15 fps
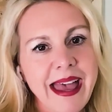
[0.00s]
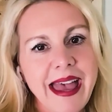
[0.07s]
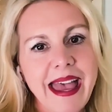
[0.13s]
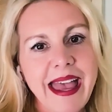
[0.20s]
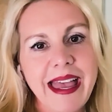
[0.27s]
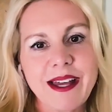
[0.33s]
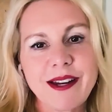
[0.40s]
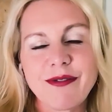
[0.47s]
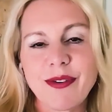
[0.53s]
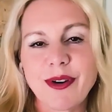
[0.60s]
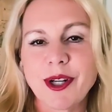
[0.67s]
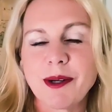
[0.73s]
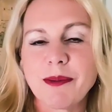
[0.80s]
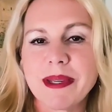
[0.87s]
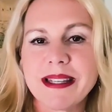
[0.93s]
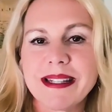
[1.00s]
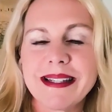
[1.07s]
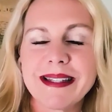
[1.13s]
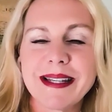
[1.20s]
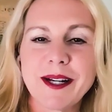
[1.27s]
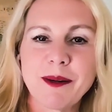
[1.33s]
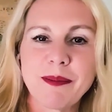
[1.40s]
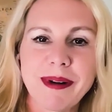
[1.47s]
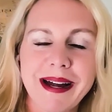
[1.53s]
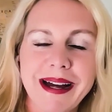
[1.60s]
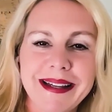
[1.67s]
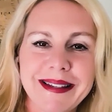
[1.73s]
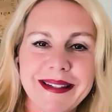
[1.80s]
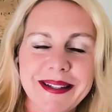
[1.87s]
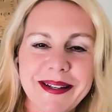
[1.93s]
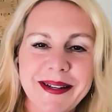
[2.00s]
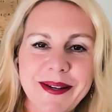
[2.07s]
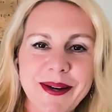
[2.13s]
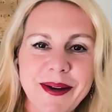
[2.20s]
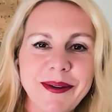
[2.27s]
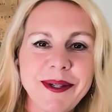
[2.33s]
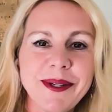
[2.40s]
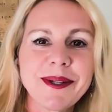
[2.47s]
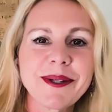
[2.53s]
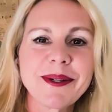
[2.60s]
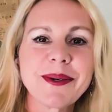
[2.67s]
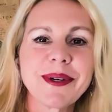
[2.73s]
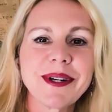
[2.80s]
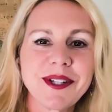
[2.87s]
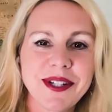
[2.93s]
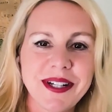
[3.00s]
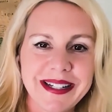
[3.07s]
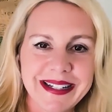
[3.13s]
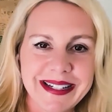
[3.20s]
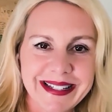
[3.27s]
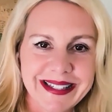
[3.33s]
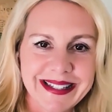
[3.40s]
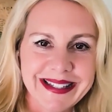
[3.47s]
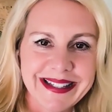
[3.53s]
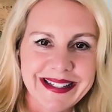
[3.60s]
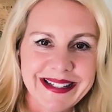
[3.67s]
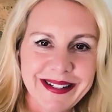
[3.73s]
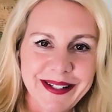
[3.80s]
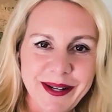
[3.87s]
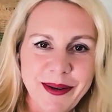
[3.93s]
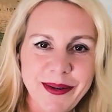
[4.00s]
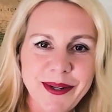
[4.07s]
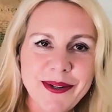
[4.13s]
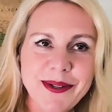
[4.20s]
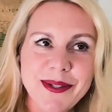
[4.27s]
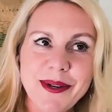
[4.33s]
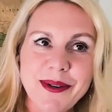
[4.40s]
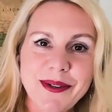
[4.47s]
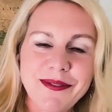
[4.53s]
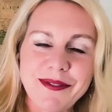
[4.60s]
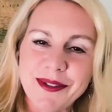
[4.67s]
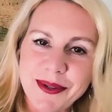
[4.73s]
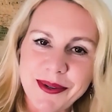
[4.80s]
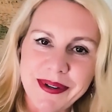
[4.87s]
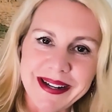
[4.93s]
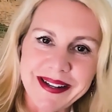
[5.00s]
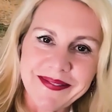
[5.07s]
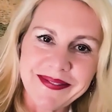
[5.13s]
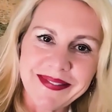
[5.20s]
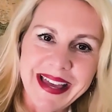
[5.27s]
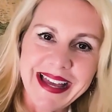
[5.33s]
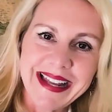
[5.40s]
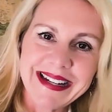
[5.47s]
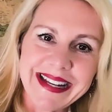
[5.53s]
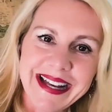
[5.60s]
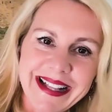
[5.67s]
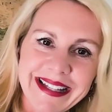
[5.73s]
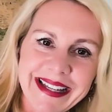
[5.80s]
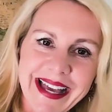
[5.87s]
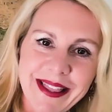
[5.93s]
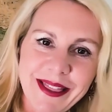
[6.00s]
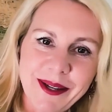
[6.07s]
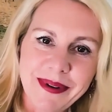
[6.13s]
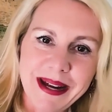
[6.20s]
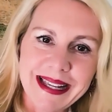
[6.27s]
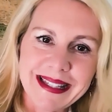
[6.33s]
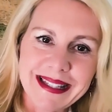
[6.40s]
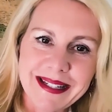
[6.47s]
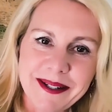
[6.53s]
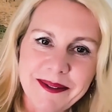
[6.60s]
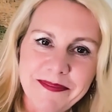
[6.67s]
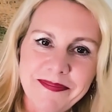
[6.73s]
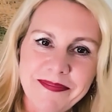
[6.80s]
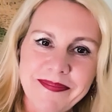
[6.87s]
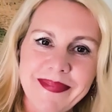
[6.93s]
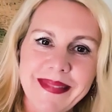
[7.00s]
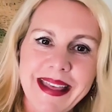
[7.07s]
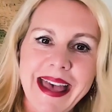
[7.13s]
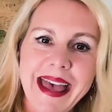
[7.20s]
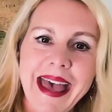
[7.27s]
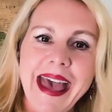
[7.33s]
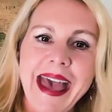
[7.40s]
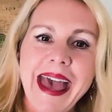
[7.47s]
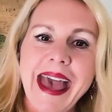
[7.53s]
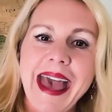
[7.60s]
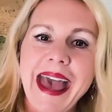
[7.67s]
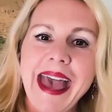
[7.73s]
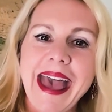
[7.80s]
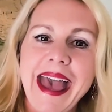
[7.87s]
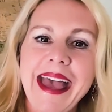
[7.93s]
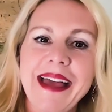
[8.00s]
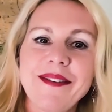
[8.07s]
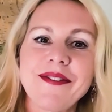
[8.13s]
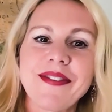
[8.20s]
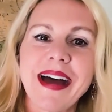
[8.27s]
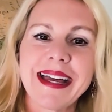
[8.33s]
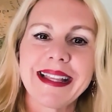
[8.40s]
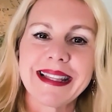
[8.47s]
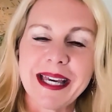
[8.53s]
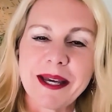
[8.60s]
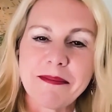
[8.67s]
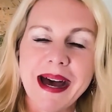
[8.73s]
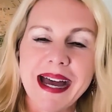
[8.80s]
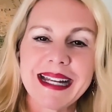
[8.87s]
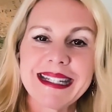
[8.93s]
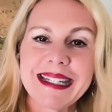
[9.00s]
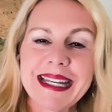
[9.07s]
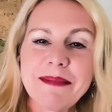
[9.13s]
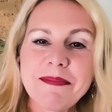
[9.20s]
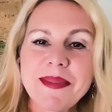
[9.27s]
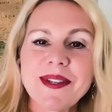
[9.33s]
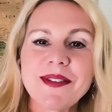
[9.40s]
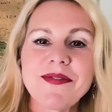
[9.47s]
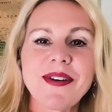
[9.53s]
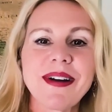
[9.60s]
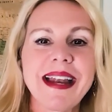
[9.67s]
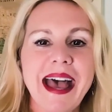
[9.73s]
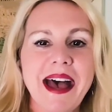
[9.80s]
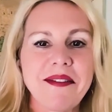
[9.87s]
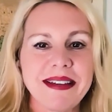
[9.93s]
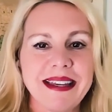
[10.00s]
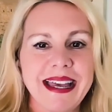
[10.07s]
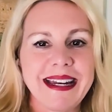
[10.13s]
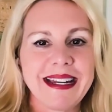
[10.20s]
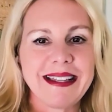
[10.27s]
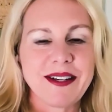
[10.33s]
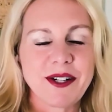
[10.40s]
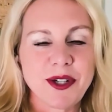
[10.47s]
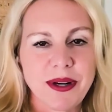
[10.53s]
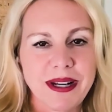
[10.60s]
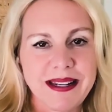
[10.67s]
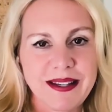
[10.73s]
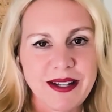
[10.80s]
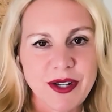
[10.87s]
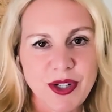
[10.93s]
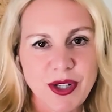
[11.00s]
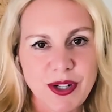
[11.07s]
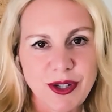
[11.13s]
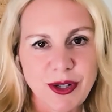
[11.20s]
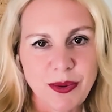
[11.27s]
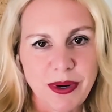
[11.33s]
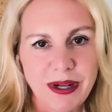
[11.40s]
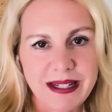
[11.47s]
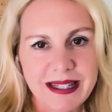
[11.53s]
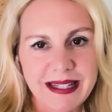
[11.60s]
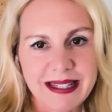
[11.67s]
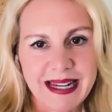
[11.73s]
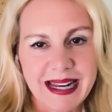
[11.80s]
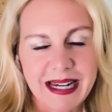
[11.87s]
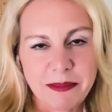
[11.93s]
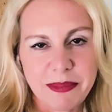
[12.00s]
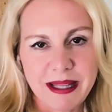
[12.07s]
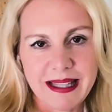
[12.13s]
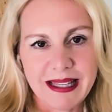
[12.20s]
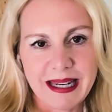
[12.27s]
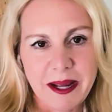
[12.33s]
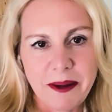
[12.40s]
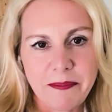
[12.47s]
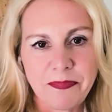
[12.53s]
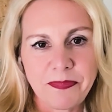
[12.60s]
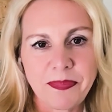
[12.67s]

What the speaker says: And for your business enterprise, know your core genius, know your zone of joy, and delegate the rest. And finally, my tips for navigating the transition towards sustainability.